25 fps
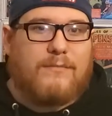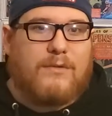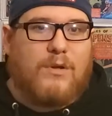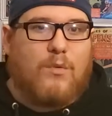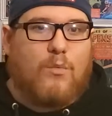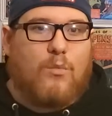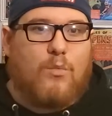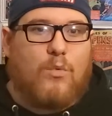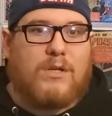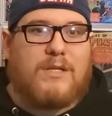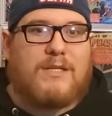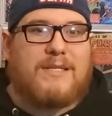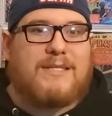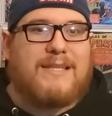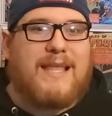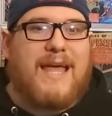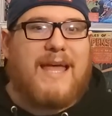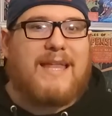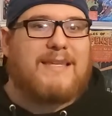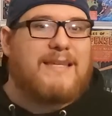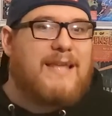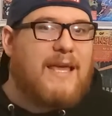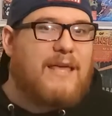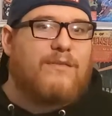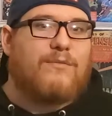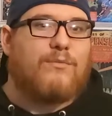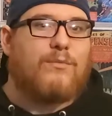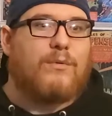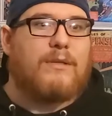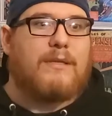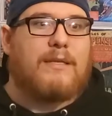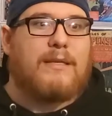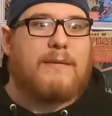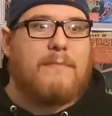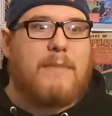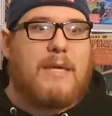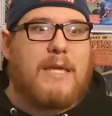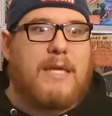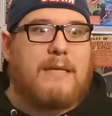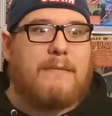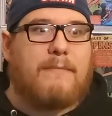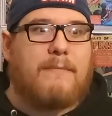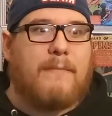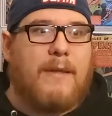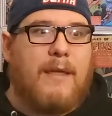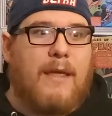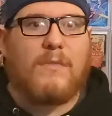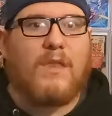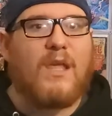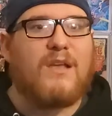what does that death really mean?
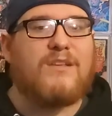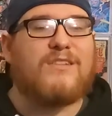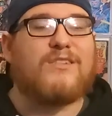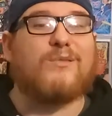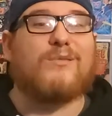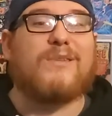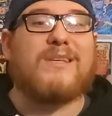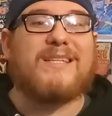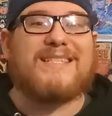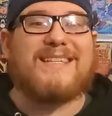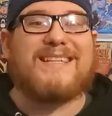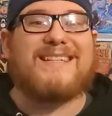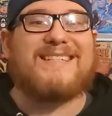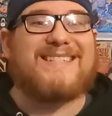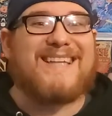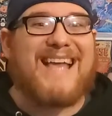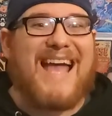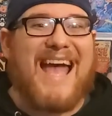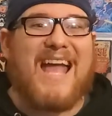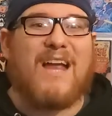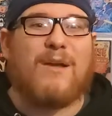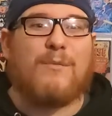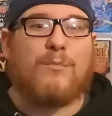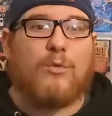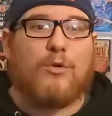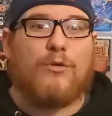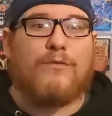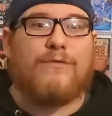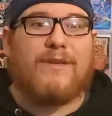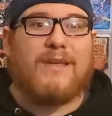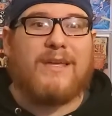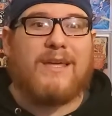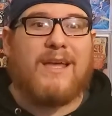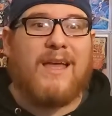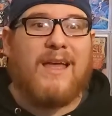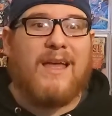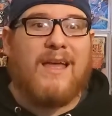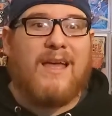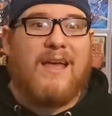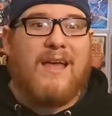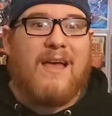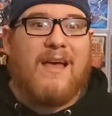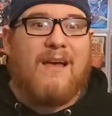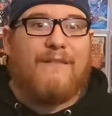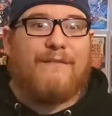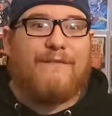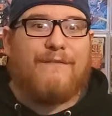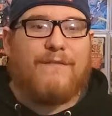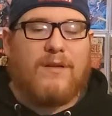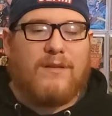So this entire movie
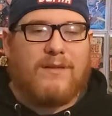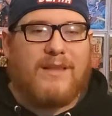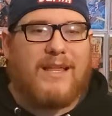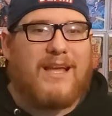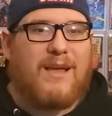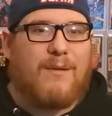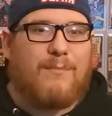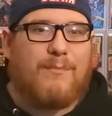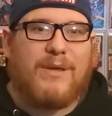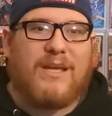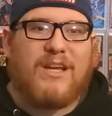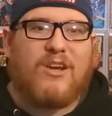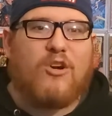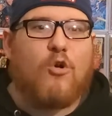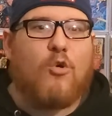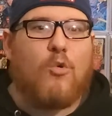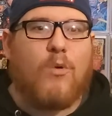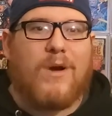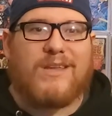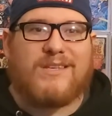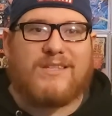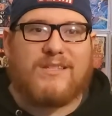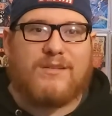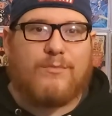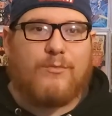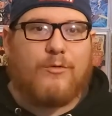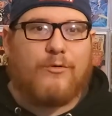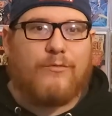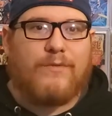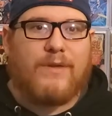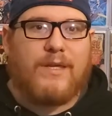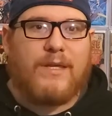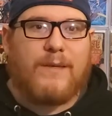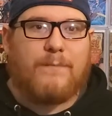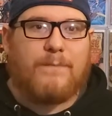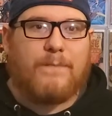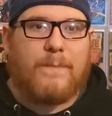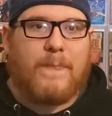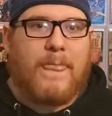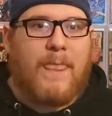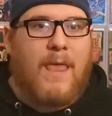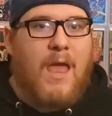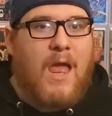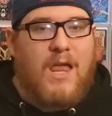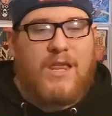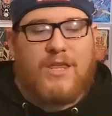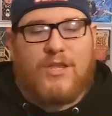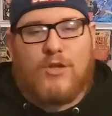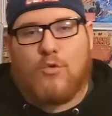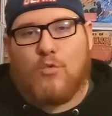felt like a big quest movie.
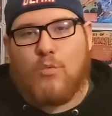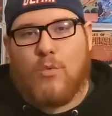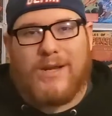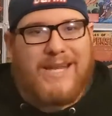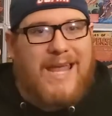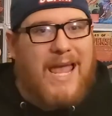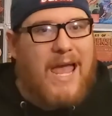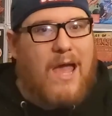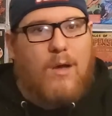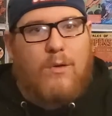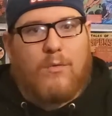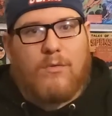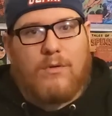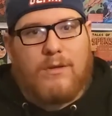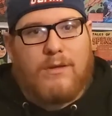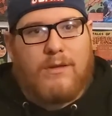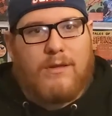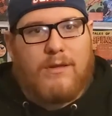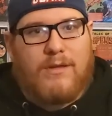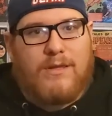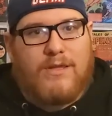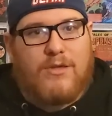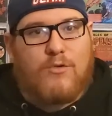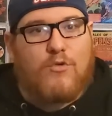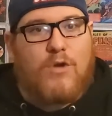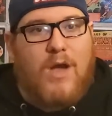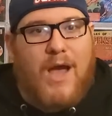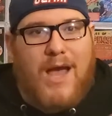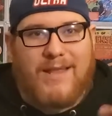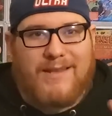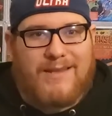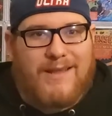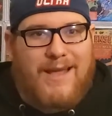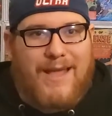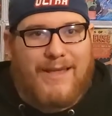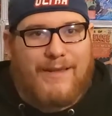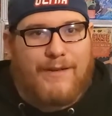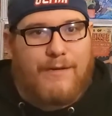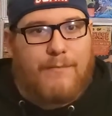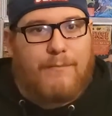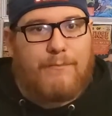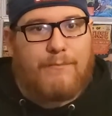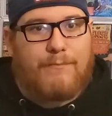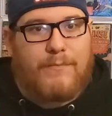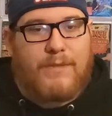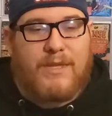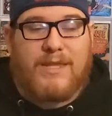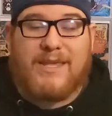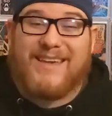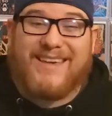You went out, you got an item,
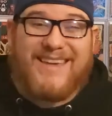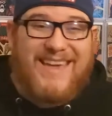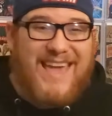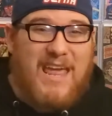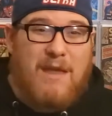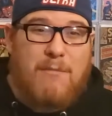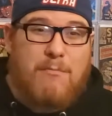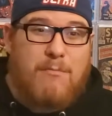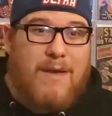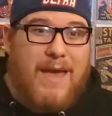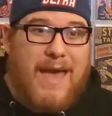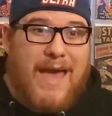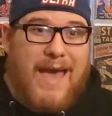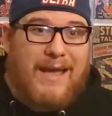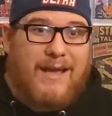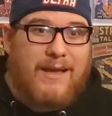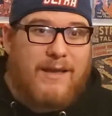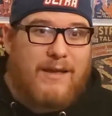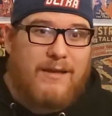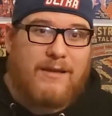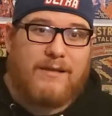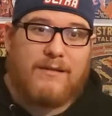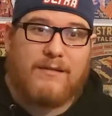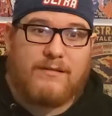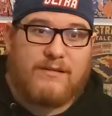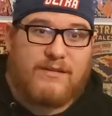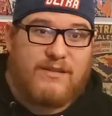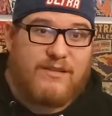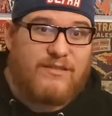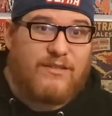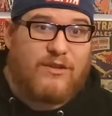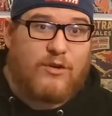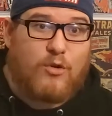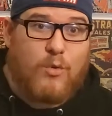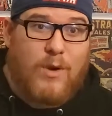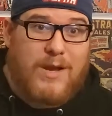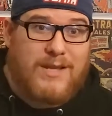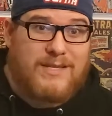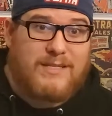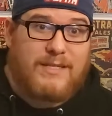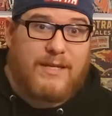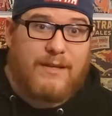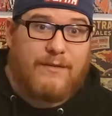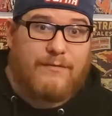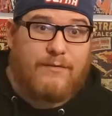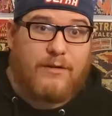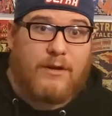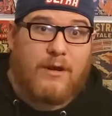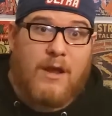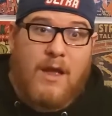you came back to the quest
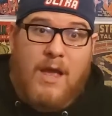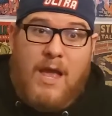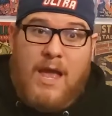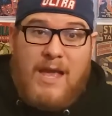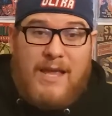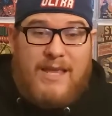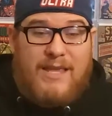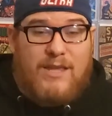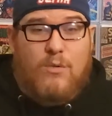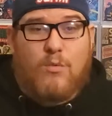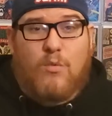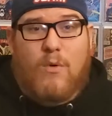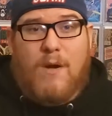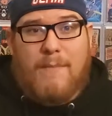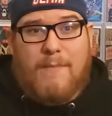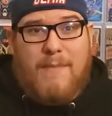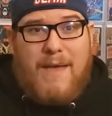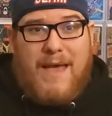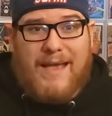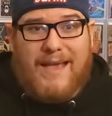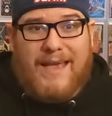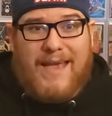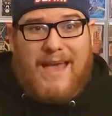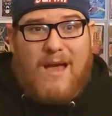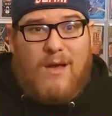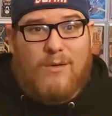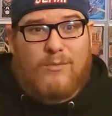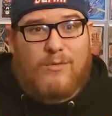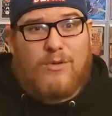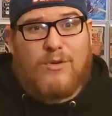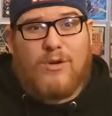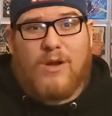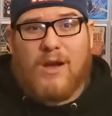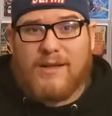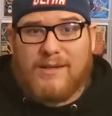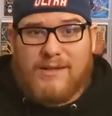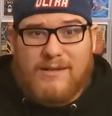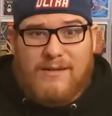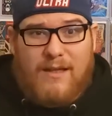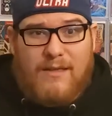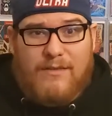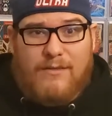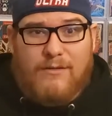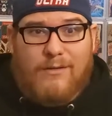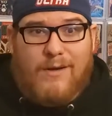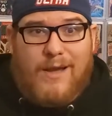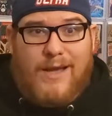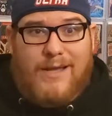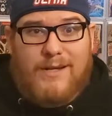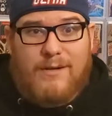giver. You went back out, you got
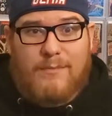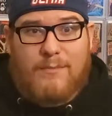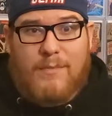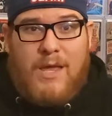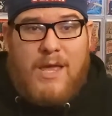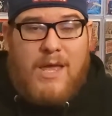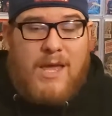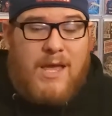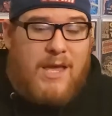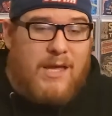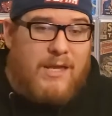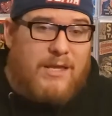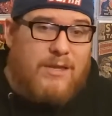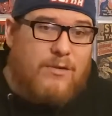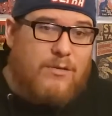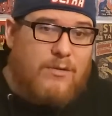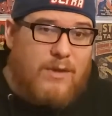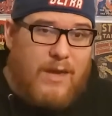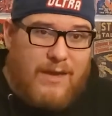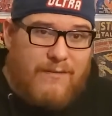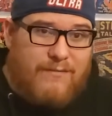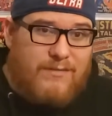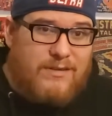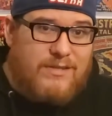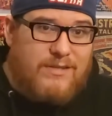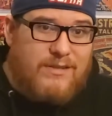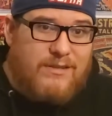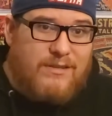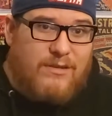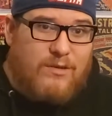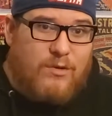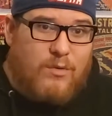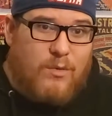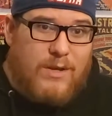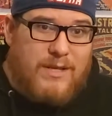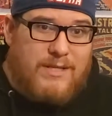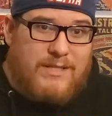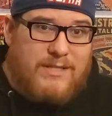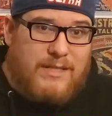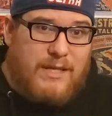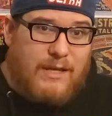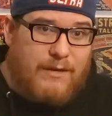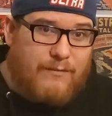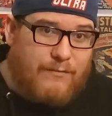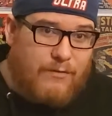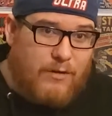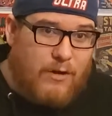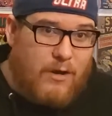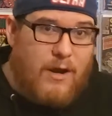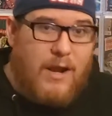another item, you gave it to the quest
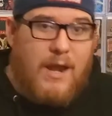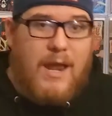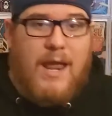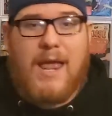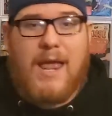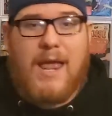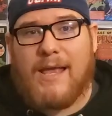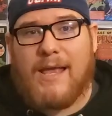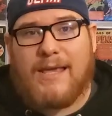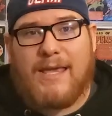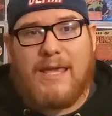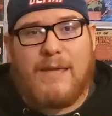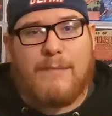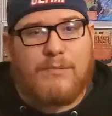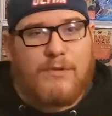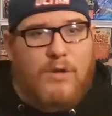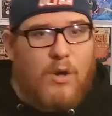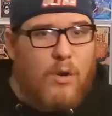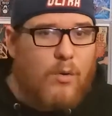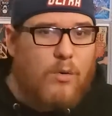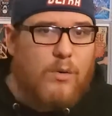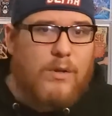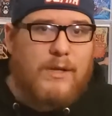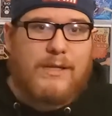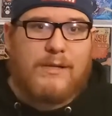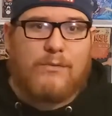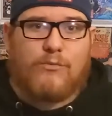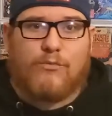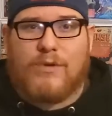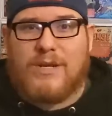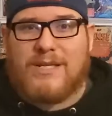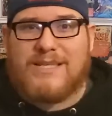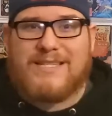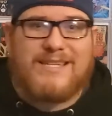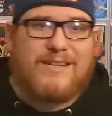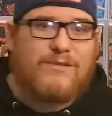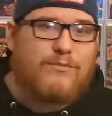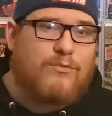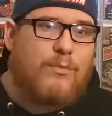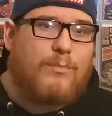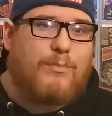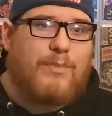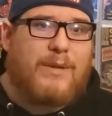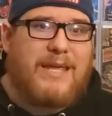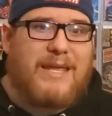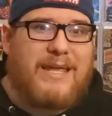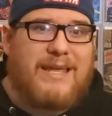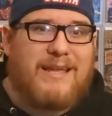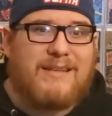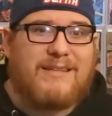giver, Keep going, rinse and
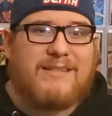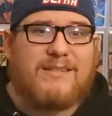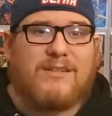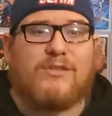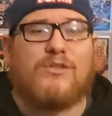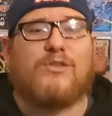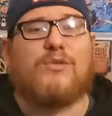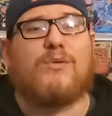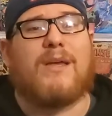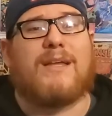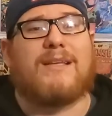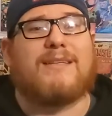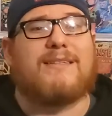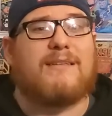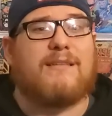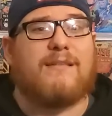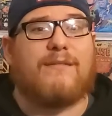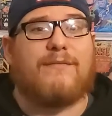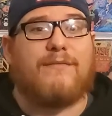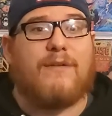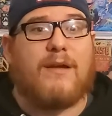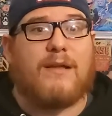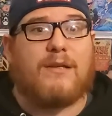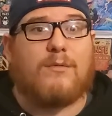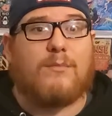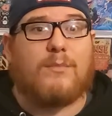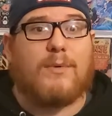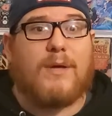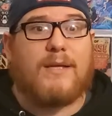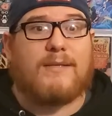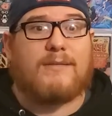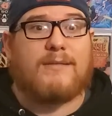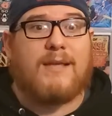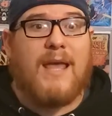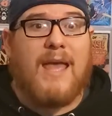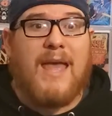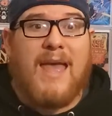repeat until you get to the final boss.